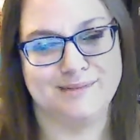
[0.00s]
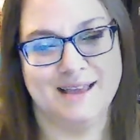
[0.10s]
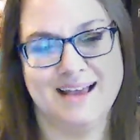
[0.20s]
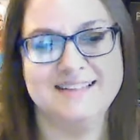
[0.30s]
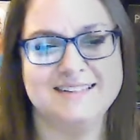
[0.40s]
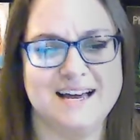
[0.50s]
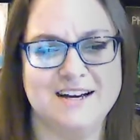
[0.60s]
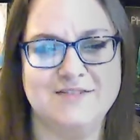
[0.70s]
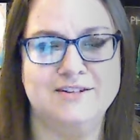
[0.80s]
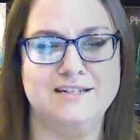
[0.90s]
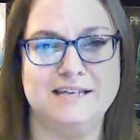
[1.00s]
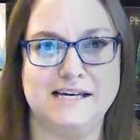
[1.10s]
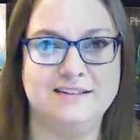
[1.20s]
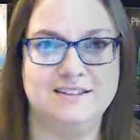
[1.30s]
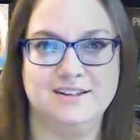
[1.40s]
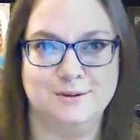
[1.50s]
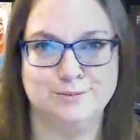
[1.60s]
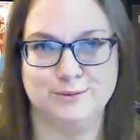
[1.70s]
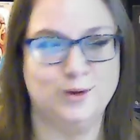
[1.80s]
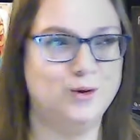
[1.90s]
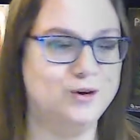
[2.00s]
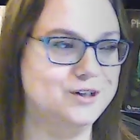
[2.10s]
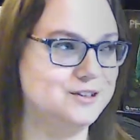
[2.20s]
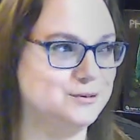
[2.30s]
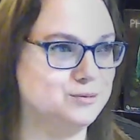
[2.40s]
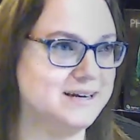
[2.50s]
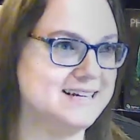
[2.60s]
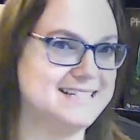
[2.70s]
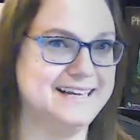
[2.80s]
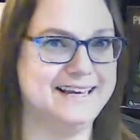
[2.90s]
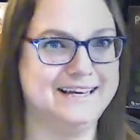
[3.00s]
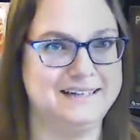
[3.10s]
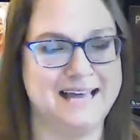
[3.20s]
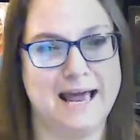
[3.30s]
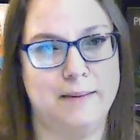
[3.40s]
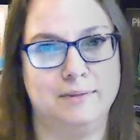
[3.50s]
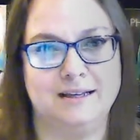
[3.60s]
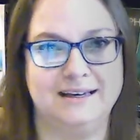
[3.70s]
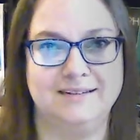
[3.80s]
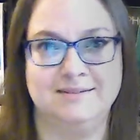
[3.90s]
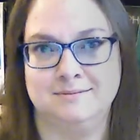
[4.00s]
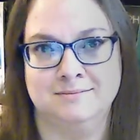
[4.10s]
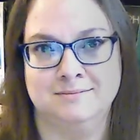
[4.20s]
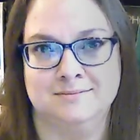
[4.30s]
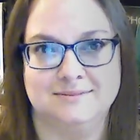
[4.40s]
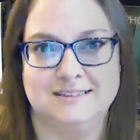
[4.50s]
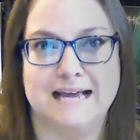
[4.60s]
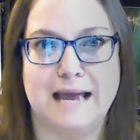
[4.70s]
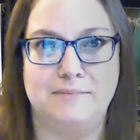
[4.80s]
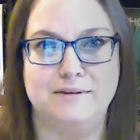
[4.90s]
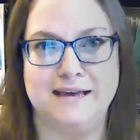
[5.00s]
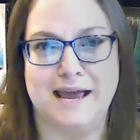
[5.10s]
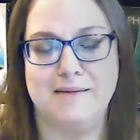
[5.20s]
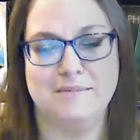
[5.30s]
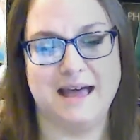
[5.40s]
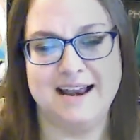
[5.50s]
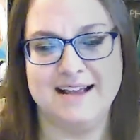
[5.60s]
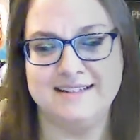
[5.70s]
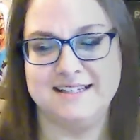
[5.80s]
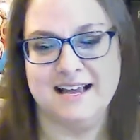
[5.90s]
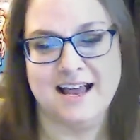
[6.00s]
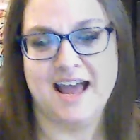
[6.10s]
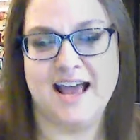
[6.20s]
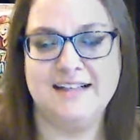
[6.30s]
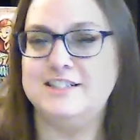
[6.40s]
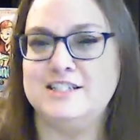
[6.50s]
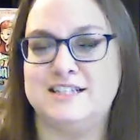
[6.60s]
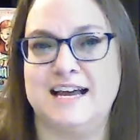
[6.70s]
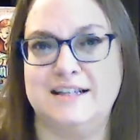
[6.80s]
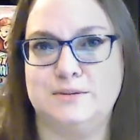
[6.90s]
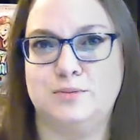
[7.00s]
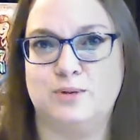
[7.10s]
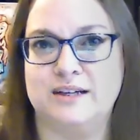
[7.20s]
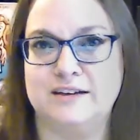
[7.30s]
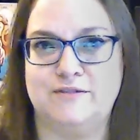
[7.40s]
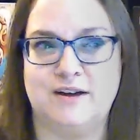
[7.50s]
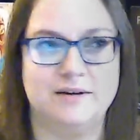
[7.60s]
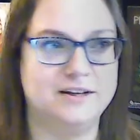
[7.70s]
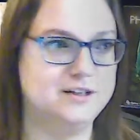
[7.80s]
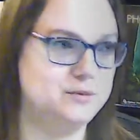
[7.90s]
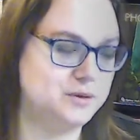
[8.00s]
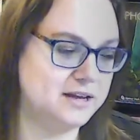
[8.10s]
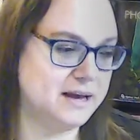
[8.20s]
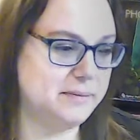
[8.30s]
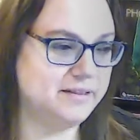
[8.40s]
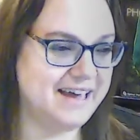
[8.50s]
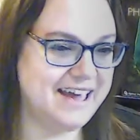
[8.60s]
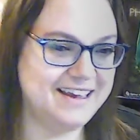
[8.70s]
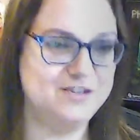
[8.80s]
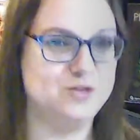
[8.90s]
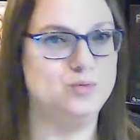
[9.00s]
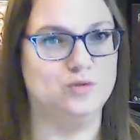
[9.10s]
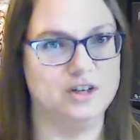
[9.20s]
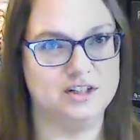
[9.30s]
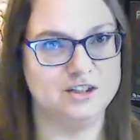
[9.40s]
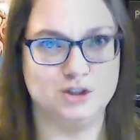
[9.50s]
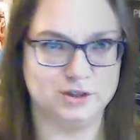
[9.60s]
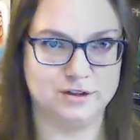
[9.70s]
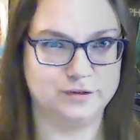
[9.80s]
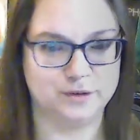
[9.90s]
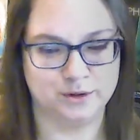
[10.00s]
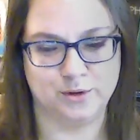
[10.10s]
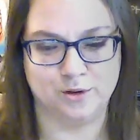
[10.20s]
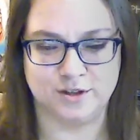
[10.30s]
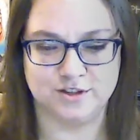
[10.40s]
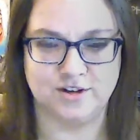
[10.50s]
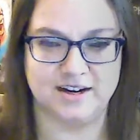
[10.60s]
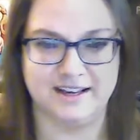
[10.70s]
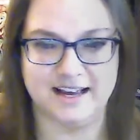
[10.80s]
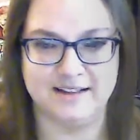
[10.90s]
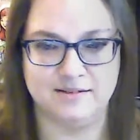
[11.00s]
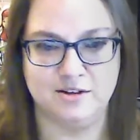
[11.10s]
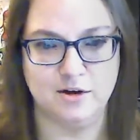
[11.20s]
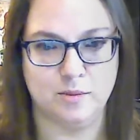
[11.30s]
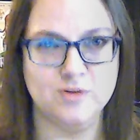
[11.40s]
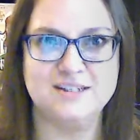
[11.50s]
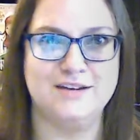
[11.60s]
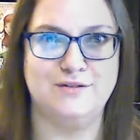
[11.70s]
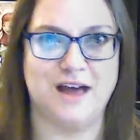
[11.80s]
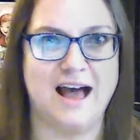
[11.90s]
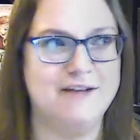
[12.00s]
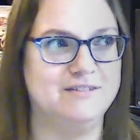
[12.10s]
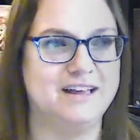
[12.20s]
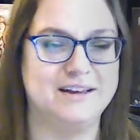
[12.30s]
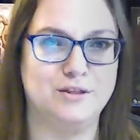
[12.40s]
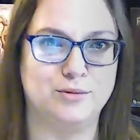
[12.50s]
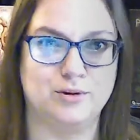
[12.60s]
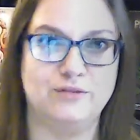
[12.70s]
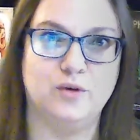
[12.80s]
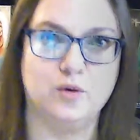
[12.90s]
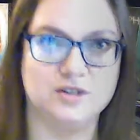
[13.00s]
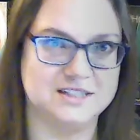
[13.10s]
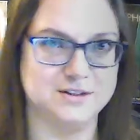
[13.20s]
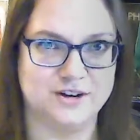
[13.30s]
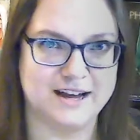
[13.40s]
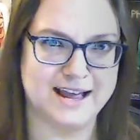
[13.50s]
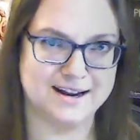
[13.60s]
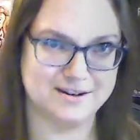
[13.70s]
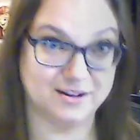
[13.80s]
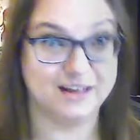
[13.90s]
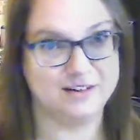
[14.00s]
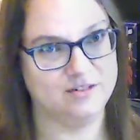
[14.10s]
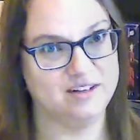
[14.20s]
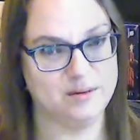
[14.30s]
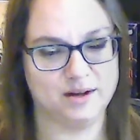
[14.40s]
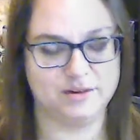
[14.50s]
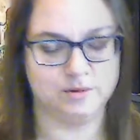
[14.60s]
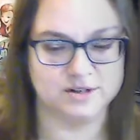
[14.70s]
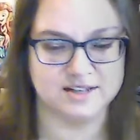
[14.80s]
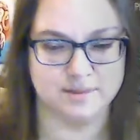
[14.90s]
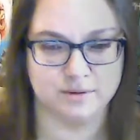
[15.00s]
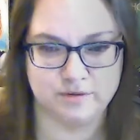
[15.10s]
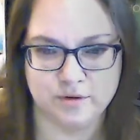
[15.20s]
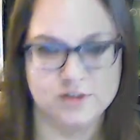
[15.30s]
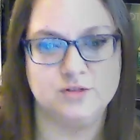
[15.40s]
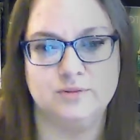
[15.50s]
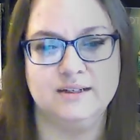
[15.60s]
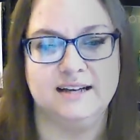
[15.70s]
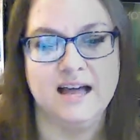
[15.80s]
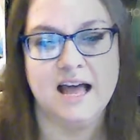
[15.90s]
It's kind of a neat horse racing gambling type game, and it just gets really fun because we will get playing and you really cheer for your horse, trying to get, you know, mostly if you have like 3 4s in your hand and you're like, you really want horse number 4 to win.